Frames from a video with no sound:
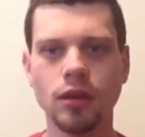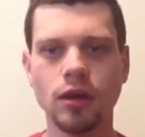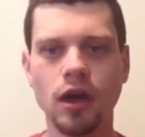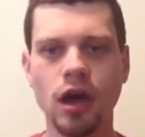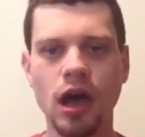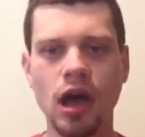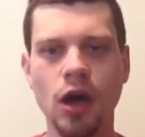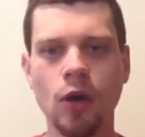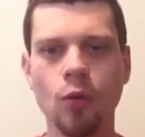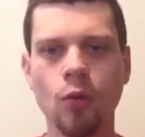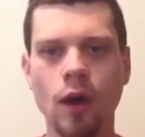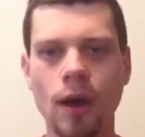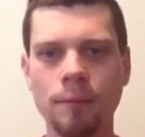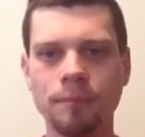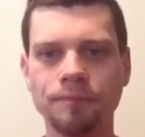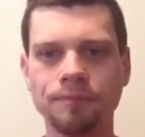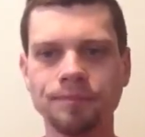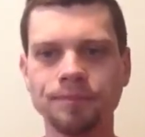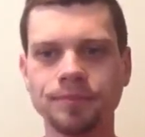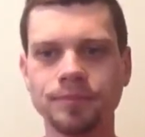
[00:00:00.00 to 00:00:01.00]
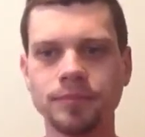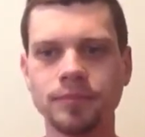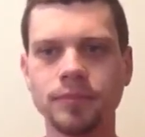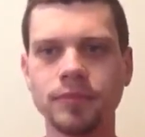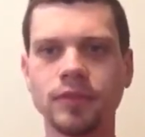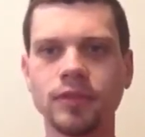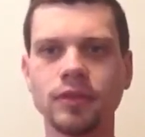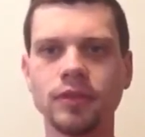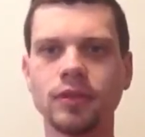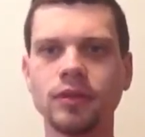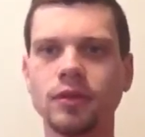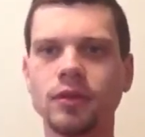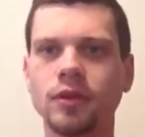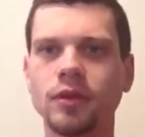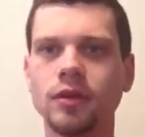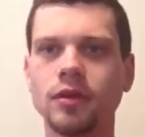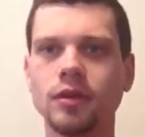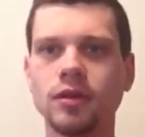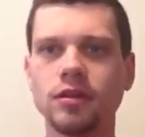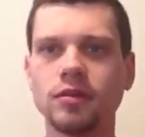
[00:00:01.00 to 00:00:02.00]
Oh,
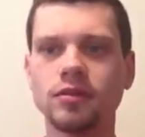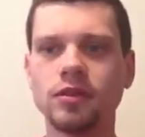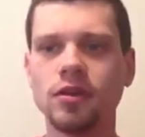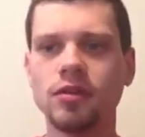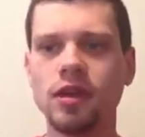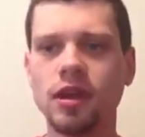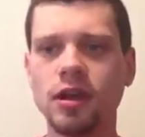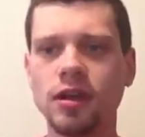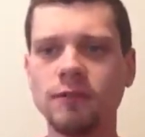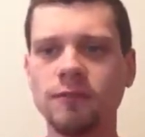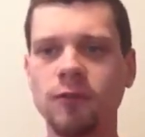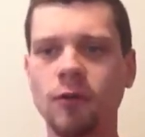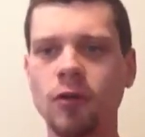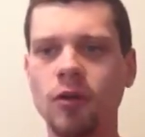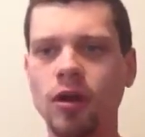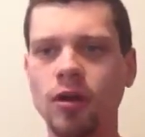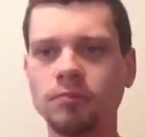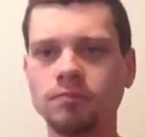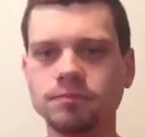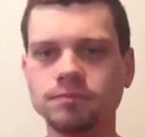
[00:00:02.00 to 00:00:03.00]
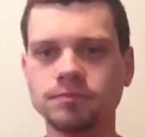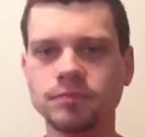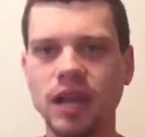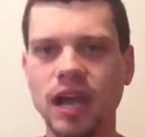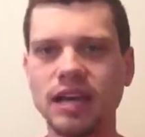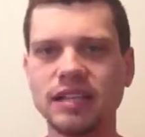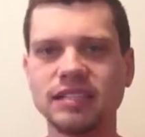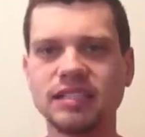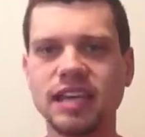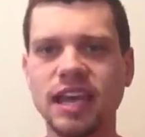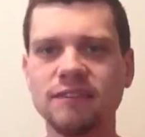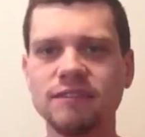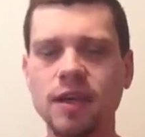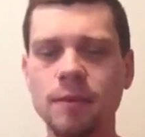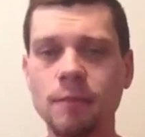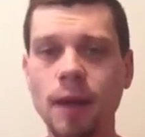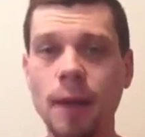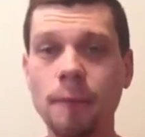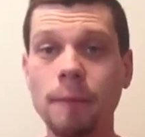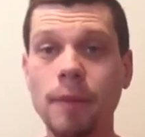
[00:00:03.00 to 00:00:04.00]
so therefore, I saved
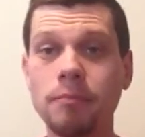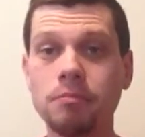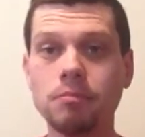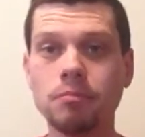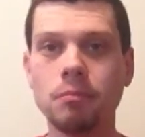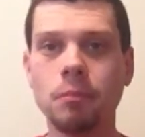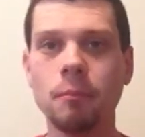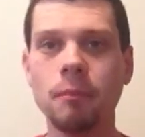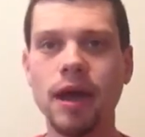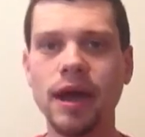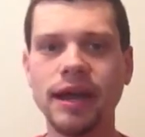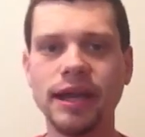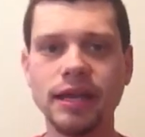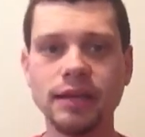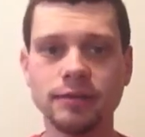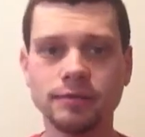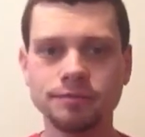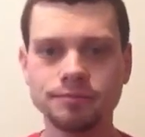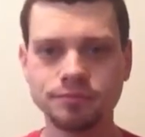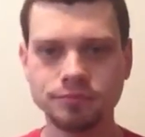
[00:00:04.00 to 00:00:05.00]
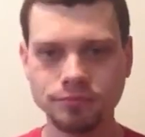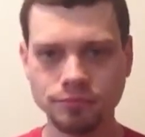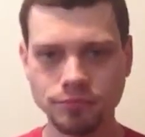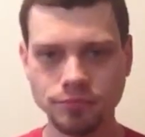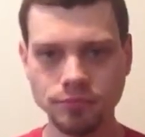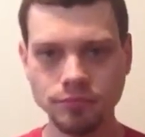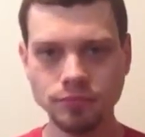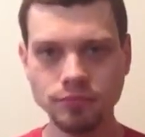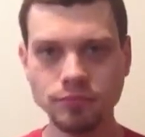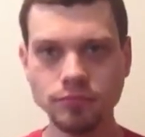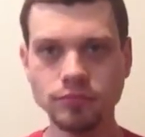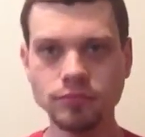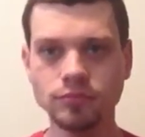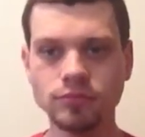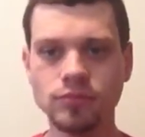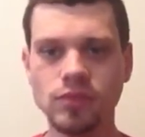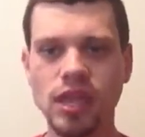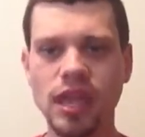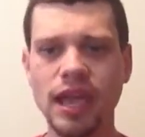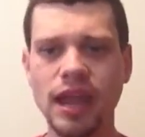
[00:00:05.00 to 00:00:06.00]
up my money,
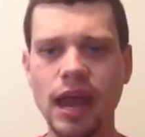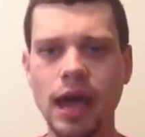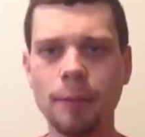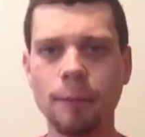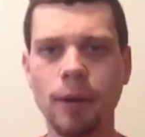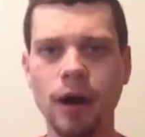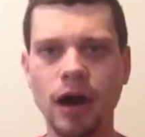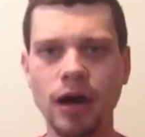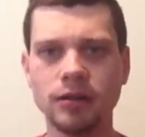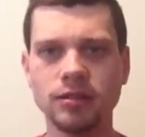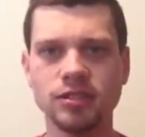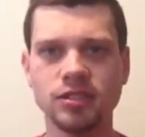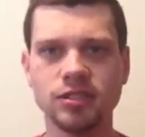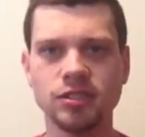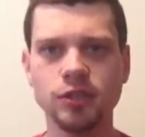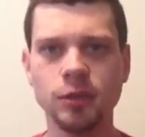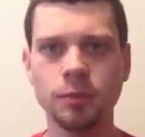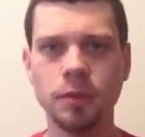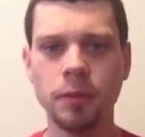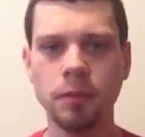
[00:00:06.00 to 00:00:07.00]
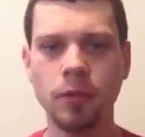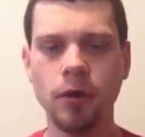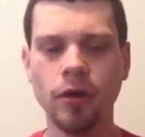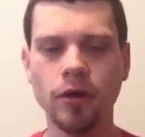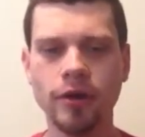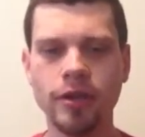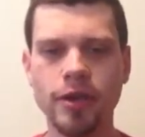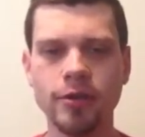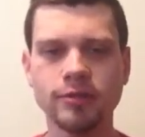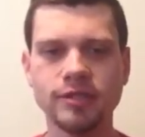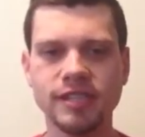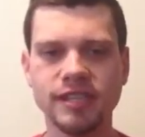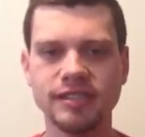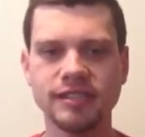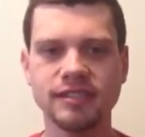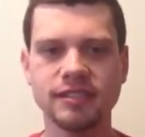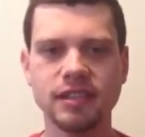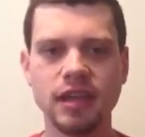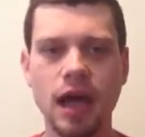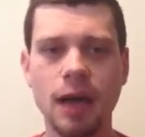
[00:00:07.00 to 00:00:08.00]
and I bought Super Mario
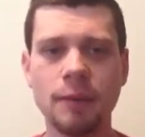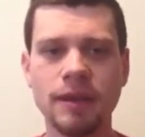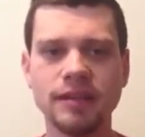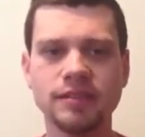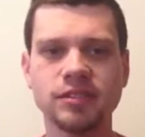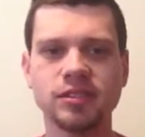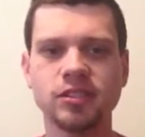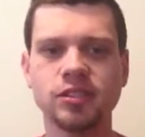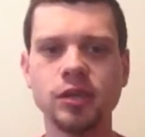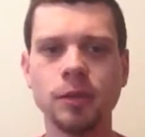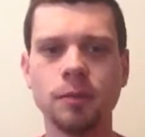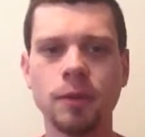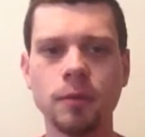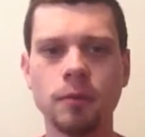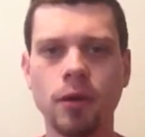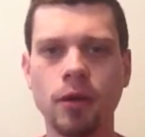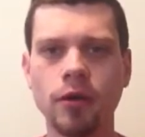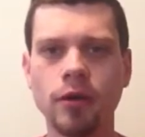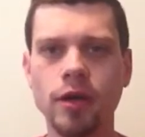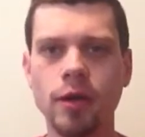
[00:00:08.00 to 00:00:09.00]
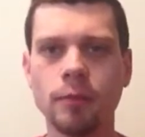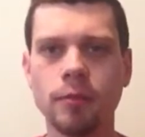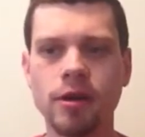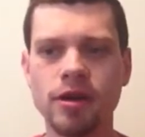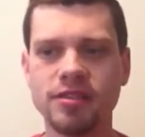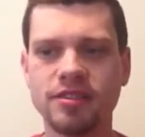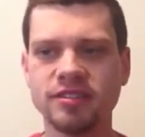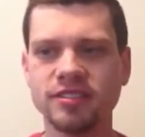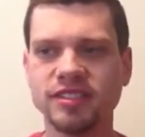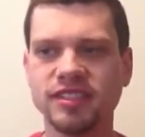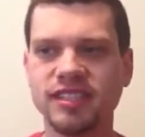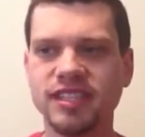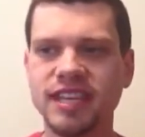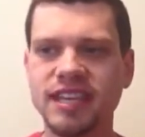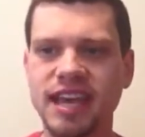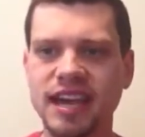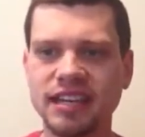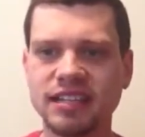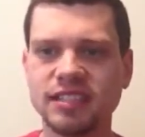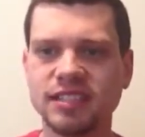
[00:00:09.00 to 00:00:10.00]
Brothers
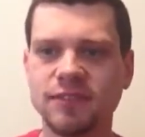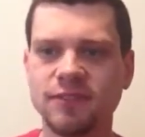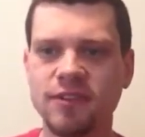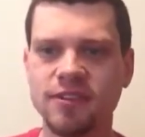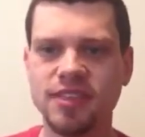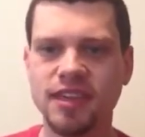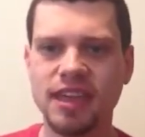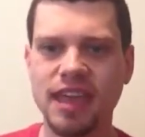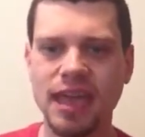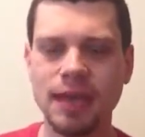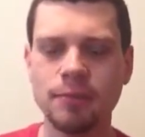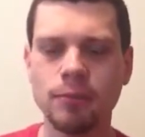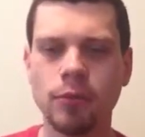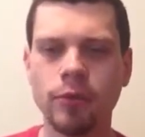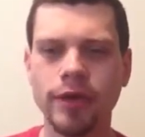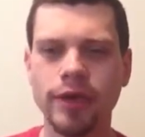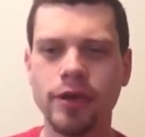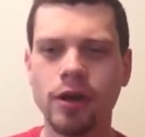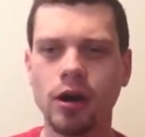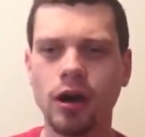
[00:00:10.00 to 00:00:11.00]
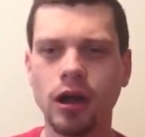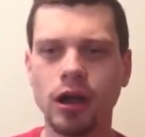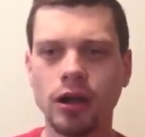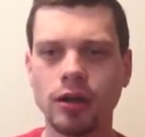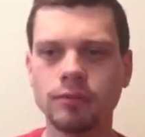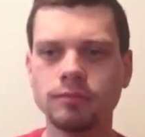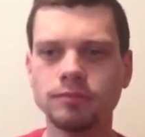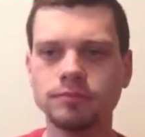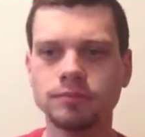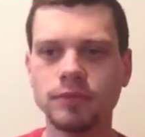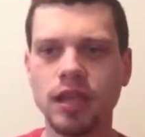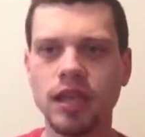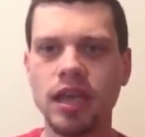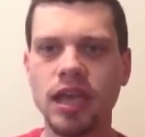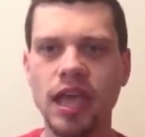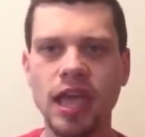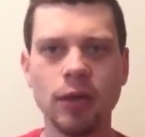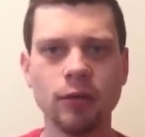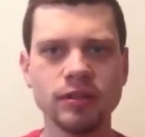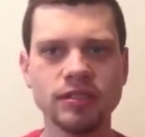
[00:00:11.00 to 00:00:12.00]
DX for the Game Boy Color.
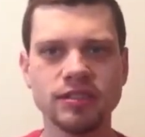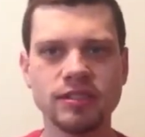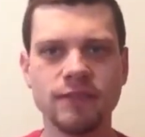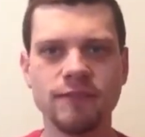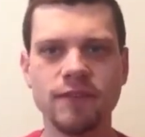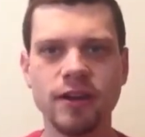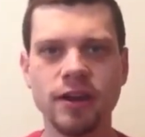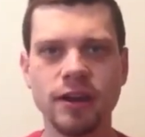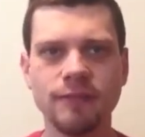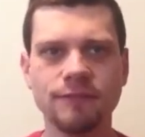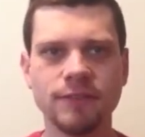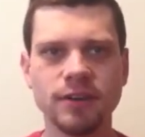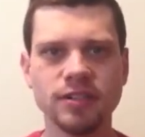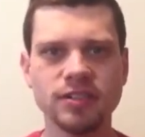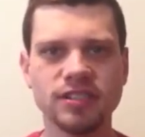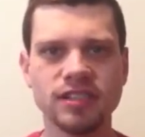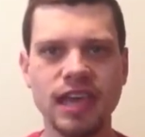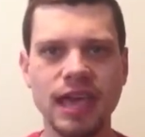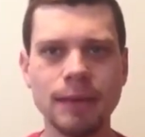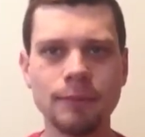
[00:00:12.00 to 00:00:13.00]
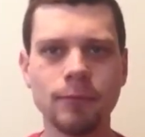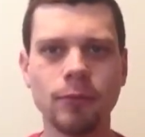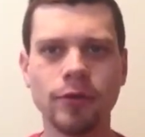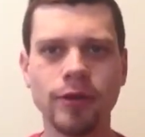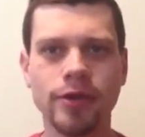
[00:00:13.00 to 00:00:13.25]
It was the very first Game Boy